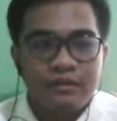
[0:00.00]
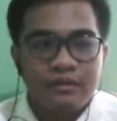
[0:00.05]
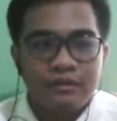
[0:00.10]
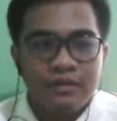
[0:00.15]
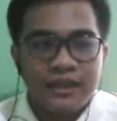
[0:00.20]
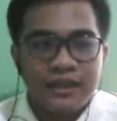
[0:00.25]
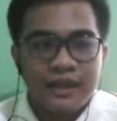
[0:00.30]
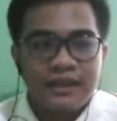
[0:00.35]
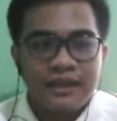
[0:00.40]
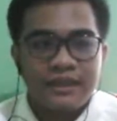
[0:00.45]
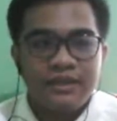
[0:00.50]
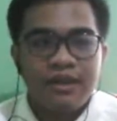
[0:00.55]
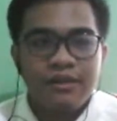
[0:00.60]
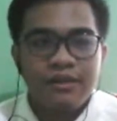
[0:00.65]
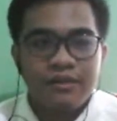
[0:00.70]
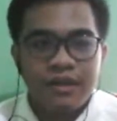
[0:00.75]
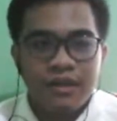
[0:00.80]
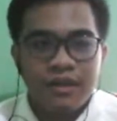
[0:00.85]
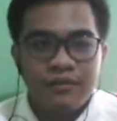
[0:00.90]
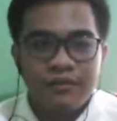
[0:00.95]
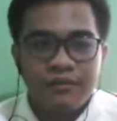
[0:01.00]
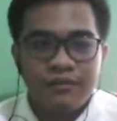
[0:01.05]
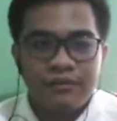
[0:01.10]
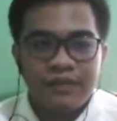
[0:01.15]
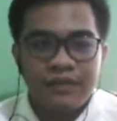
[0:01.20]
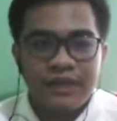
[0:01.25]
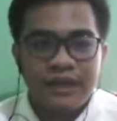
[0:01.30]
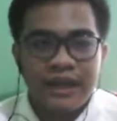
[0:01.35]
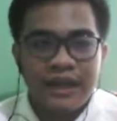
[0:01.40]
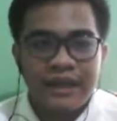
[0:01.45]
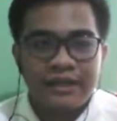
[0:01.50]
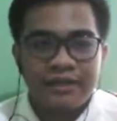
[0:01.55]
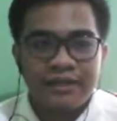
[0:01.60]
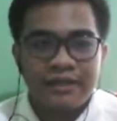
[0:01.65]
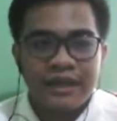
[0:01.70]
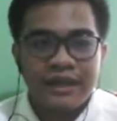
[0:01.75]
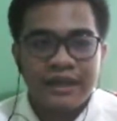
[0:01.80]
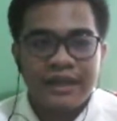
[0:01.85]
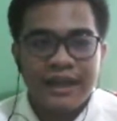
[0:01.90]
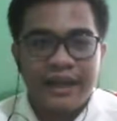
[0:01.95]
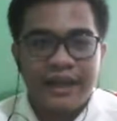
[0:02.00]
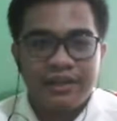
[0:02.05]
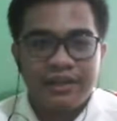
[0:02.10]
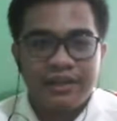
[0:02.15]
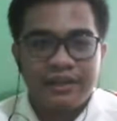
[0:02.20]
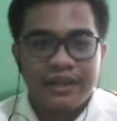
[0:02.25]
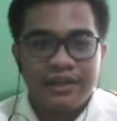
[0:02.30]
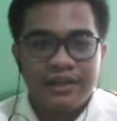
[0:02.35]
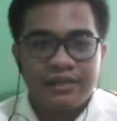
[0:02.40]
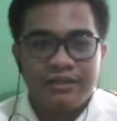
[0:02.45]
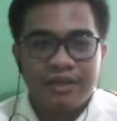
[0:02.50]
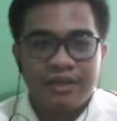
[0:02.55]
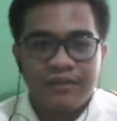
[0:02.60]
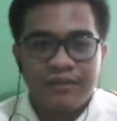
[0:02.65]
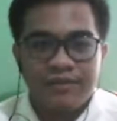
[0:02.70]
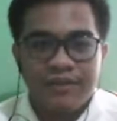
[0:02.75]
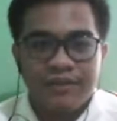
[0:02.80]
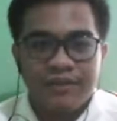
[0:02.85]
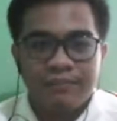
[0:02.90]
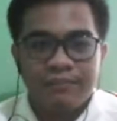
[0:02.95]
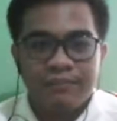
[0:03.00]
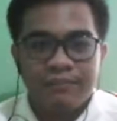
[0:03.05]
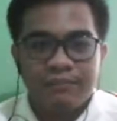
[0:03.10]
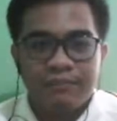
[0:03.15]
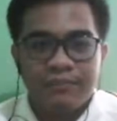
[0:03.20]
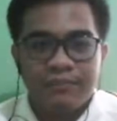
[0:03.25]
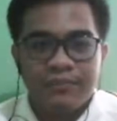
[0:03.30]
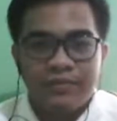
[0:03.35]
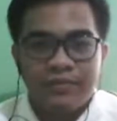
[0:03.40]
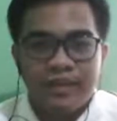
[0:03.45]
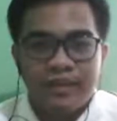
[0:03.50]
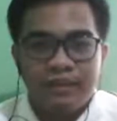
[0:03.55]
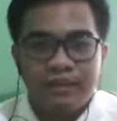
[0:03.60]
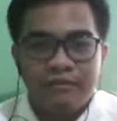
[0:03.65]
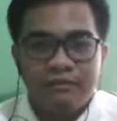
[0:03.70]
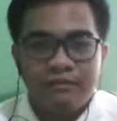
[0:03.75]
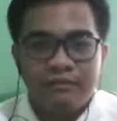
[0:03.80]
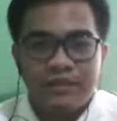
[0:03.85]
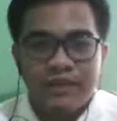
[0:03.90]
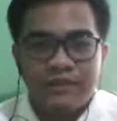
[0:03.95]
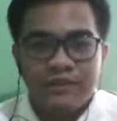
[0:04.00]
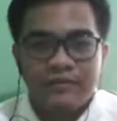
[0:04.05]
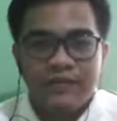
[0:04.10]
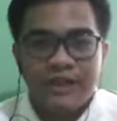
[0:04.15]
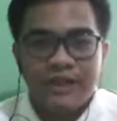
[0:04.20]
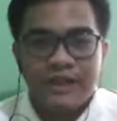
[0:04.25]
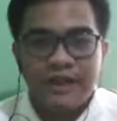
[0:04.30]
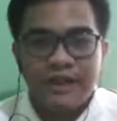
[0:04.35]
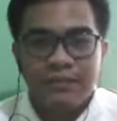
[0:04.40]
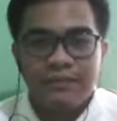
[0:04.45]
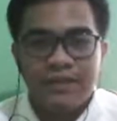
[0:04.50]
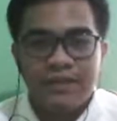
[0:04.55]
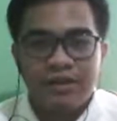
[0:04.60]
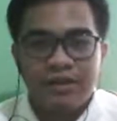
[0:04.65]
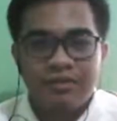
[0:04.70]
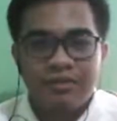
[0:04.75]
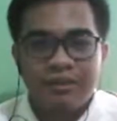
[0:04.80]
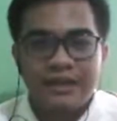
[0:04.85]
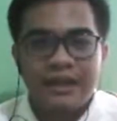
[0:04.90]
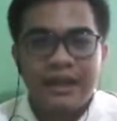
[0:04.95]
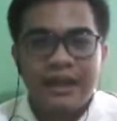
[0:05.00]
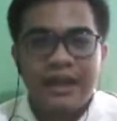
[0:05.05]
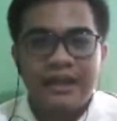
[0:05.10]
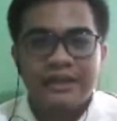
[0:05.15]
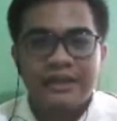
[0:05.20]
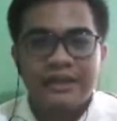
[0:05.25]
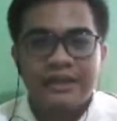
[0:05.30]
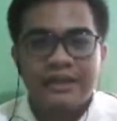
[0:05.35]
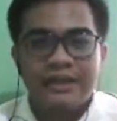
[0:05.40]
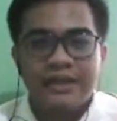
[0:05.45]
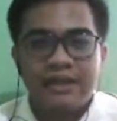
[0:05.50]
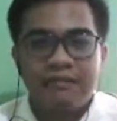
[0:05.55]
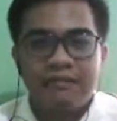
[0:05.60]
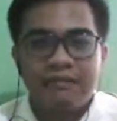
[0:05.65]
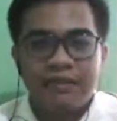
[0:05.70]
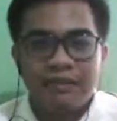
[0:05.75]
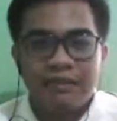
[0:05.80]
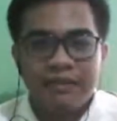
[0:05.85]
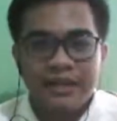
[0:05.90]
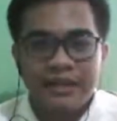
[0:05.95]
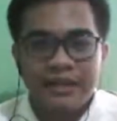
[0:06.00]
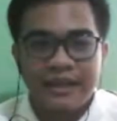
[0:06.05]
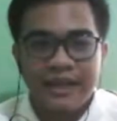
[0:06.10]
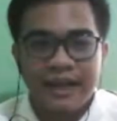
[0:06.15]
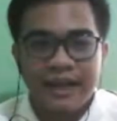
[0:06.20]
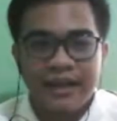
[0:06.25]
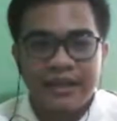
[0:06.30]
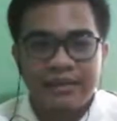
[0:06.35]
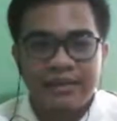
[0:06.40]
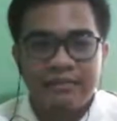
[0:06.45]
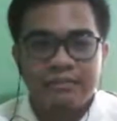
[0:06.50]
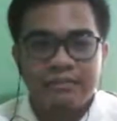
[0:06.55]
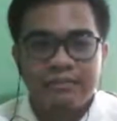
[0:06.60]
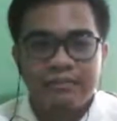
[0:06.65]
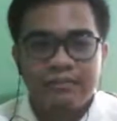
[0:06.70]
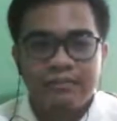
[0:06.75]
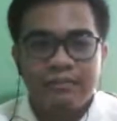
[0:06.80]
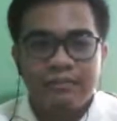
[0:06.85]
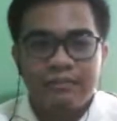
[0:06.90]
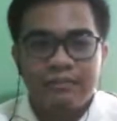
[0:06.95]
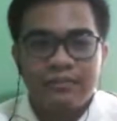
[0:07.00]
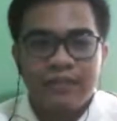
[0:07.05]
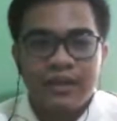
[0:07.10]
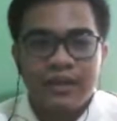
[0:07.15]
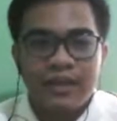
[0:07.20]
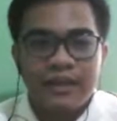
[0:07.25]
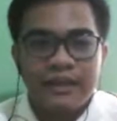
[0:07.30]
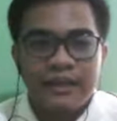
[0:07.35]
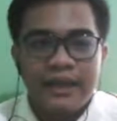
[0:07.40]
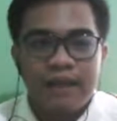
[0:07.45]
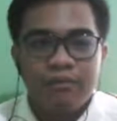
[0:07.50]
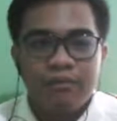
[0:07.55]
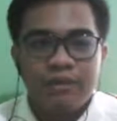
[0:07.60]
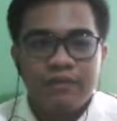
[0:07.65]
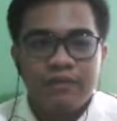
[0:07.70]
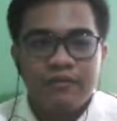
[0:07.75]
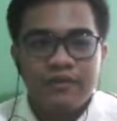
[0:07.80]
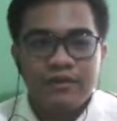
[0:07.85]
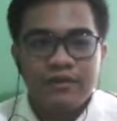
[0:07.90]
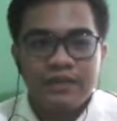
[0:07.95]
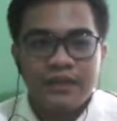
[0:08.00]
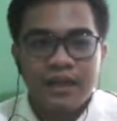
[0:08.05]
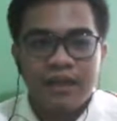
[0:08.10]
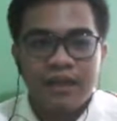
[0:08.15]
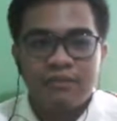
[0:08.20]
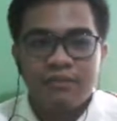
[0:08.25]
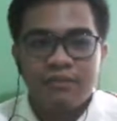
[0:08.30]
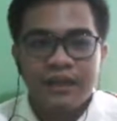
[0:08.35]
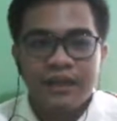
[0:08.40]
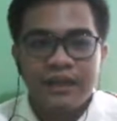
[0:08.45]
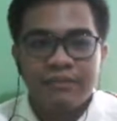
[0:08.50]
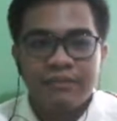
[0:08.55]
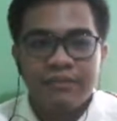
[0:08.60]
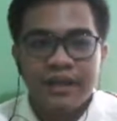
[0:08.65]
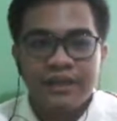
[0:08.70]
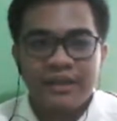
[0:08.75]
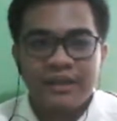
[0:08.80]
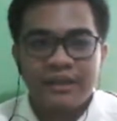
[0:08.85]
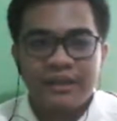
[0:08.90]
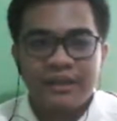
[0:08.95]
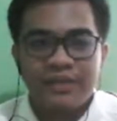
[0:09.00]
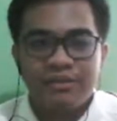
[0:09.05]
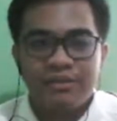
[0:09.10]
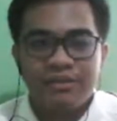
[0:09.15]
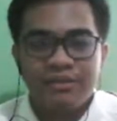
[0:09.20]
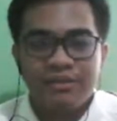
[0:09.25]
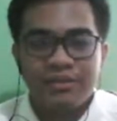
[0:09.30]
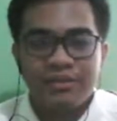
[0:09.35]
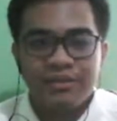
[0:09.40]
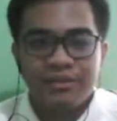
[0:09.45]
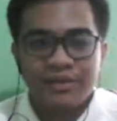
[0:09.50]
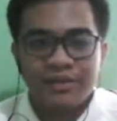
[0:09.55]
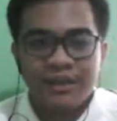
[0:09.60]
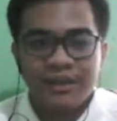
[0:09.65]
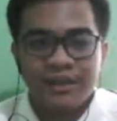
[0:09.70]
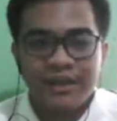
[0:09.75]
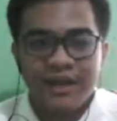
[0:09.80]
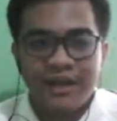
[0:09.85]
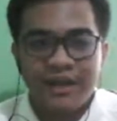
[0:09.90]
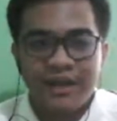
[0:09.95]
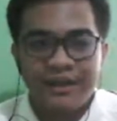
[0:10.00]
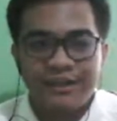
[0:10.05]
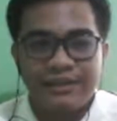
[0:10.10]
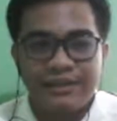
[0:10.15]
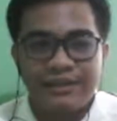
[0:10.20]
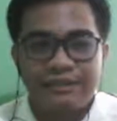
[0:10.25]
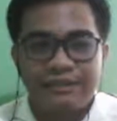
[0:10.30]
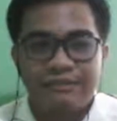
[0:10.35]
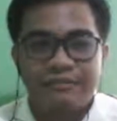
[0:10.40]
Let's start off with lighter than air aircrafts, which inflate themselves with gases and float in the air. They were the first non-working method used to soar the skies.